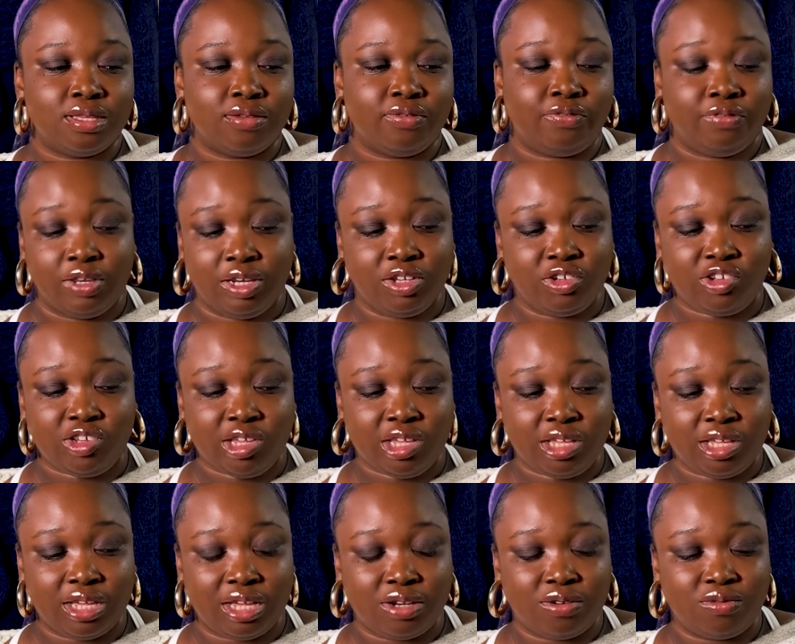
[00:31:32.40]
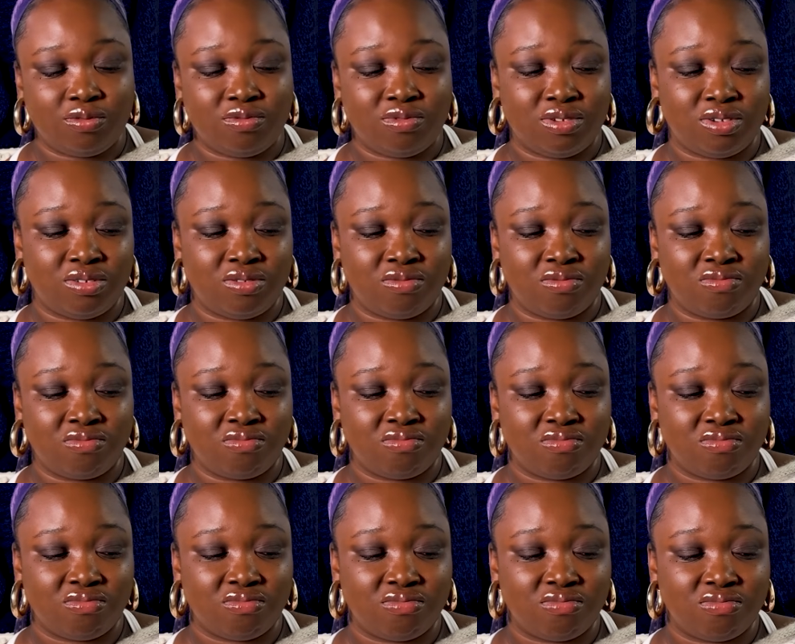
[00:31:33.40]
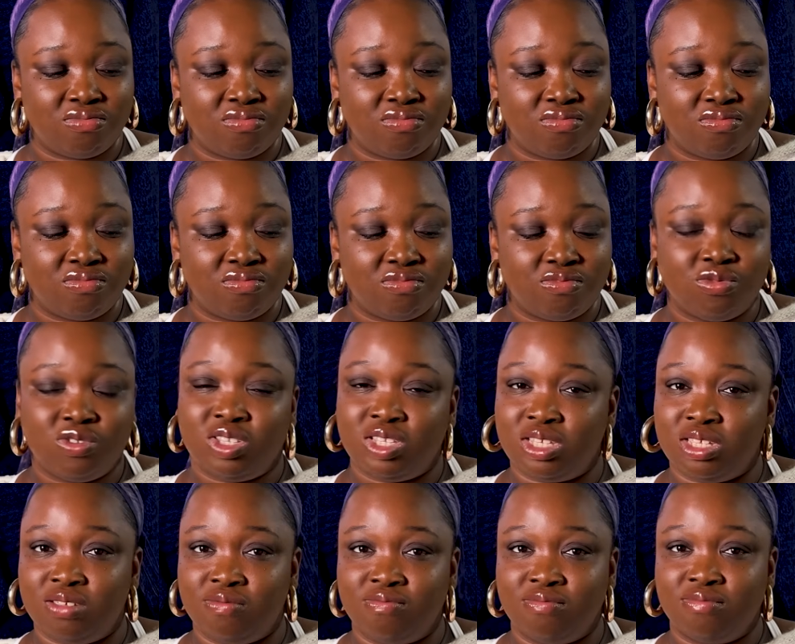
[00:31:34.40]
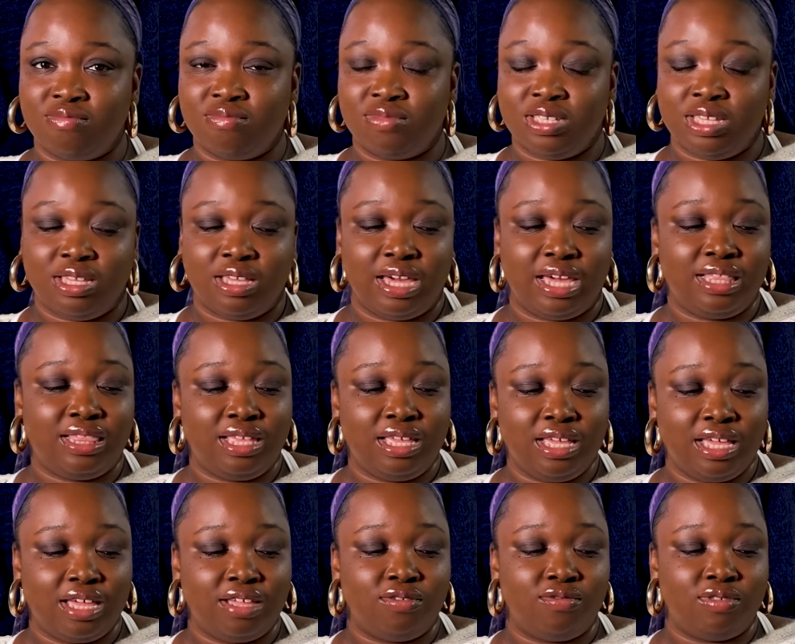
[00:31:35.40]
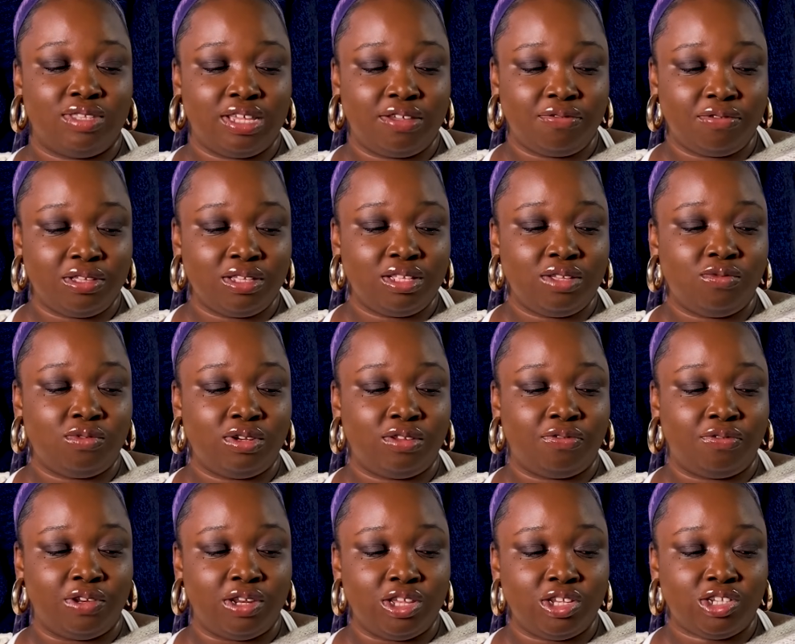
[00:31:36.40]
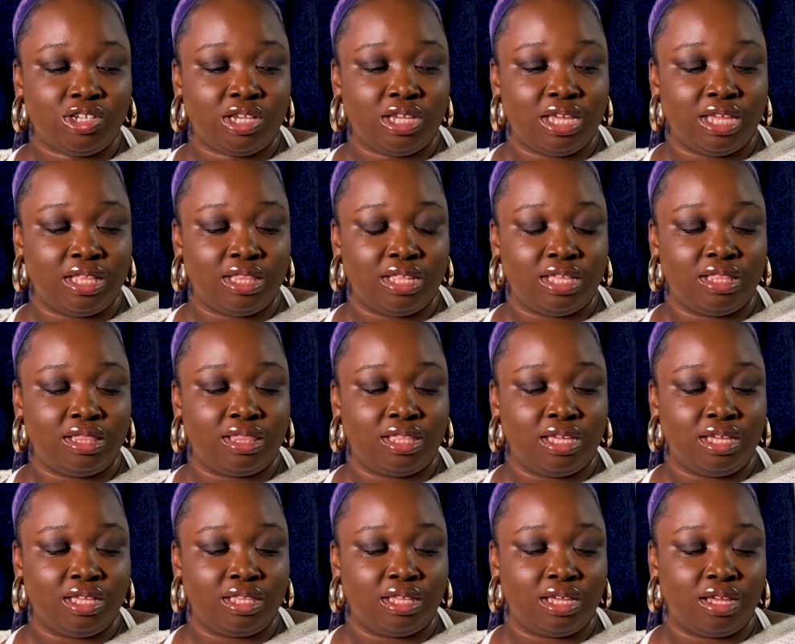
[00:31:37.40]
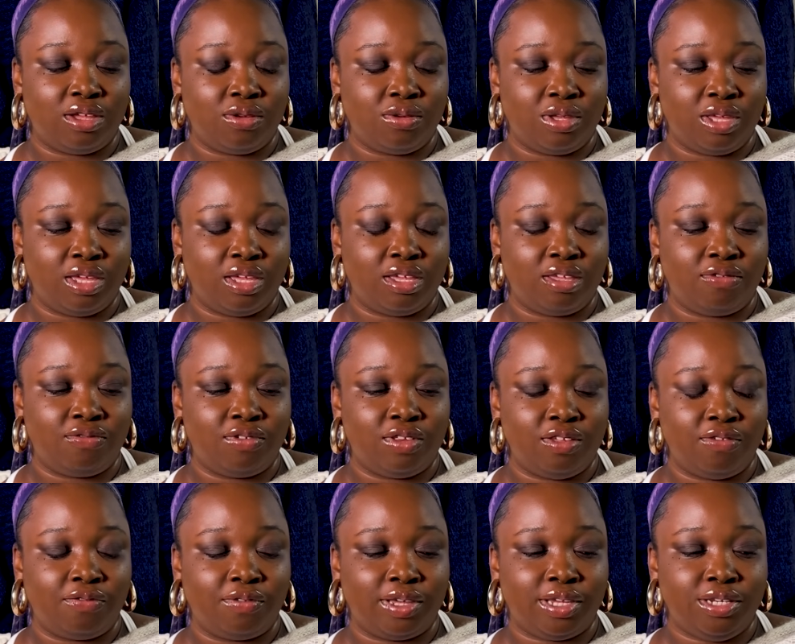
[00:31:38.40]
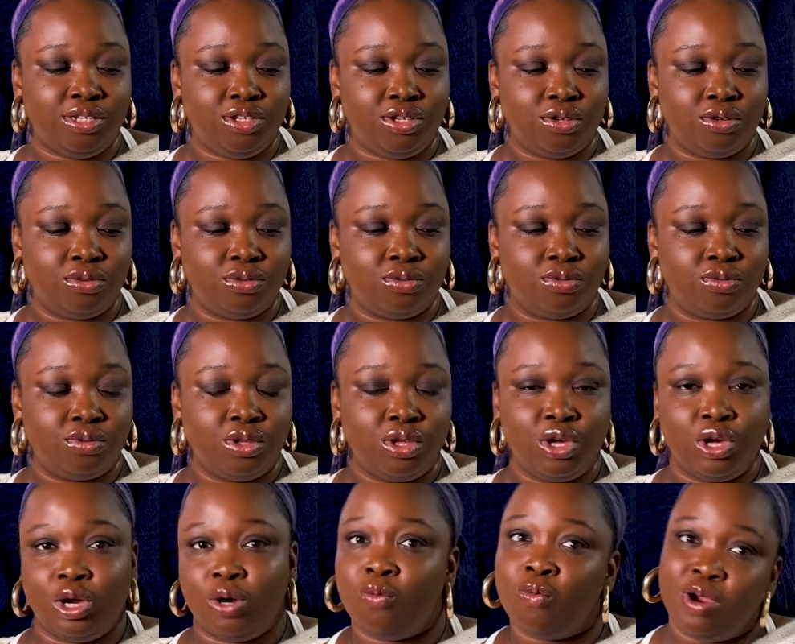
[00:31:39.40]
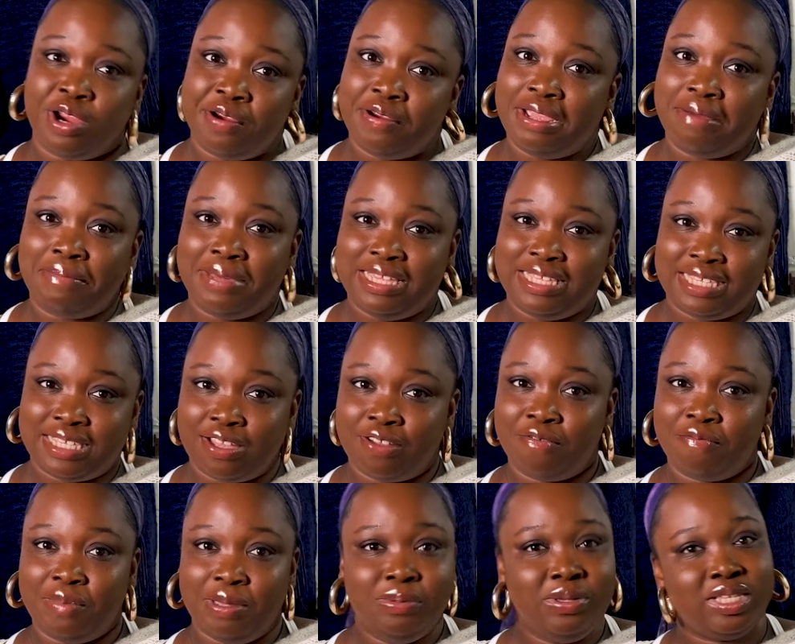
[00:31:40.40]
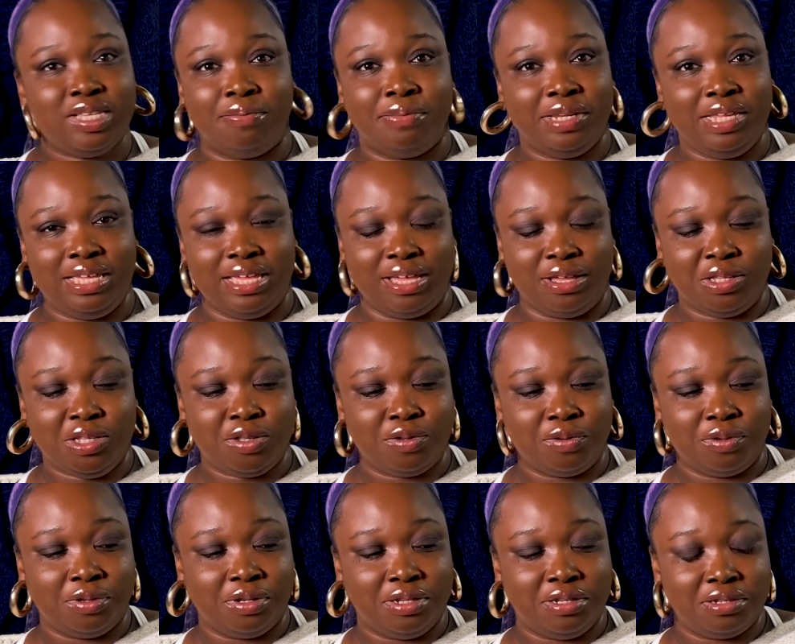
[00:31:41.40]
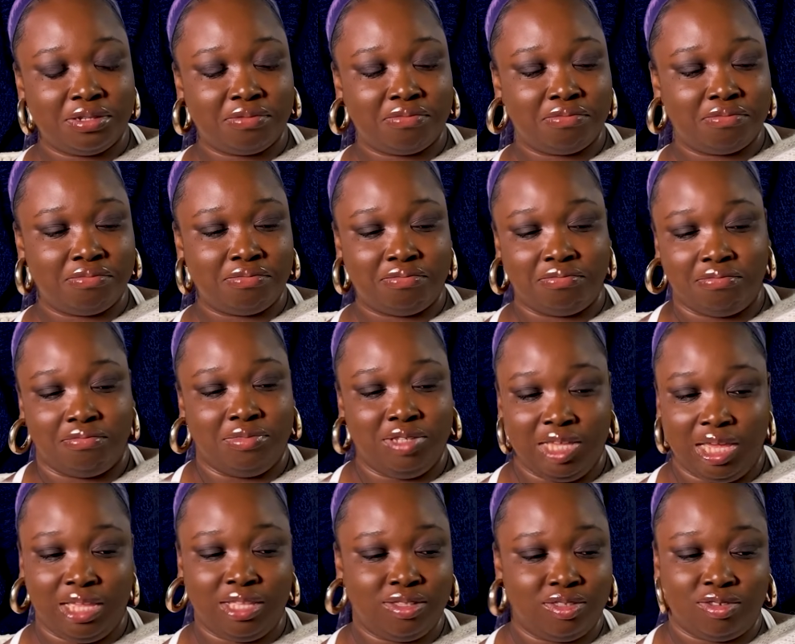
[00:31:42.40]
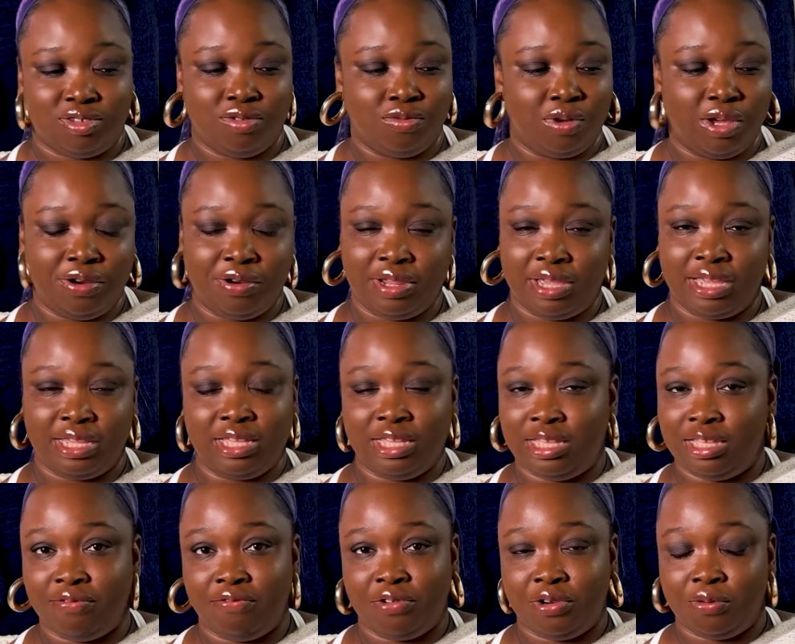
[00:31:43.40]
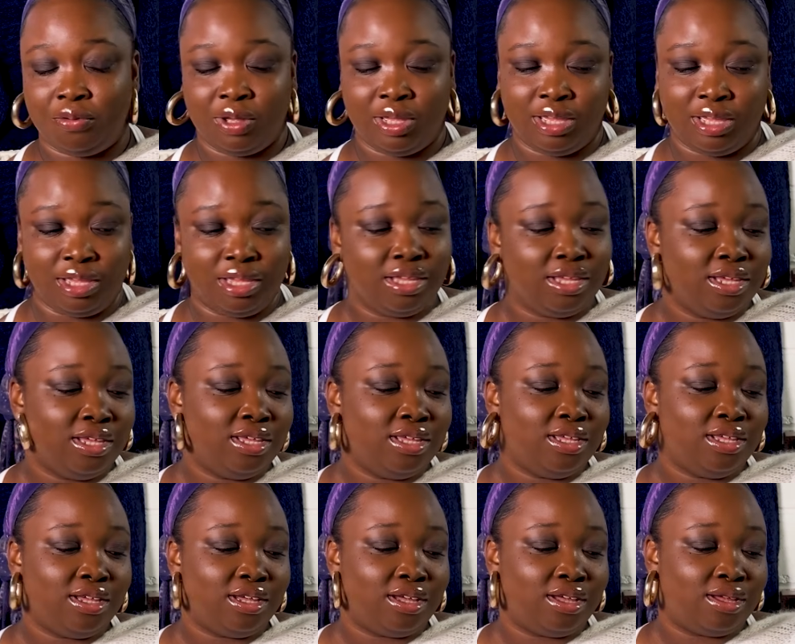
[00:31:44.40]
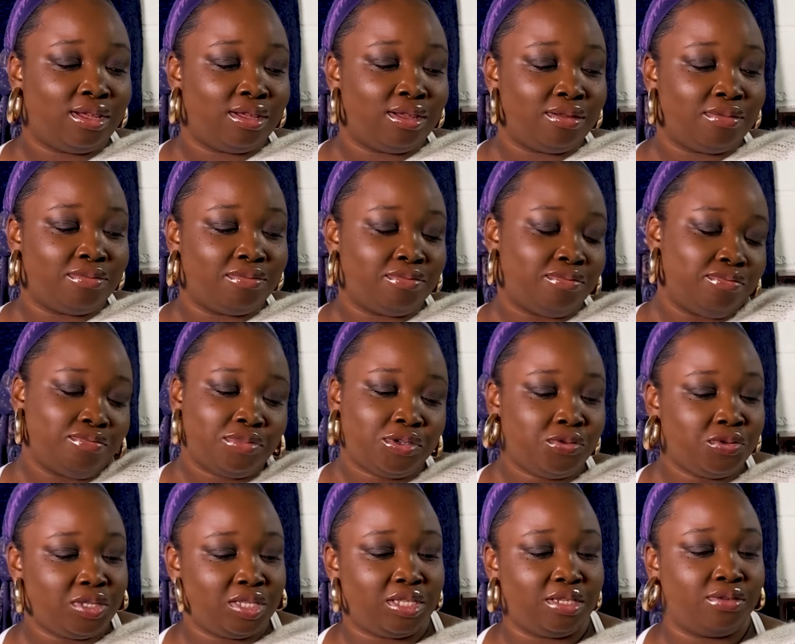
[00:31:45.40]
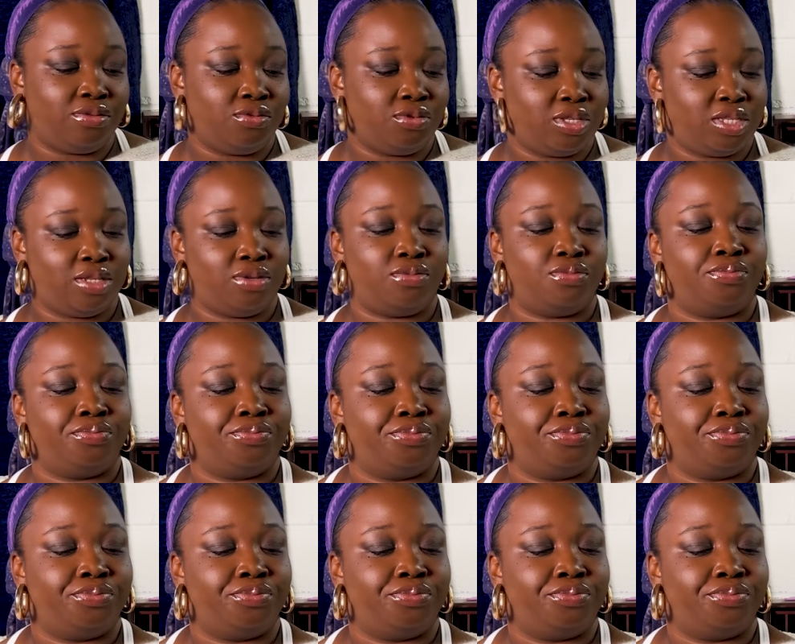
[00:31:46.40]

finish it. I don't know. We'll see. I think I definitely want to finish it and then think that, okay, even if I don't wear it myself, maybe somebody else would get to wear it. I could give it away. But we'll see. We'll see.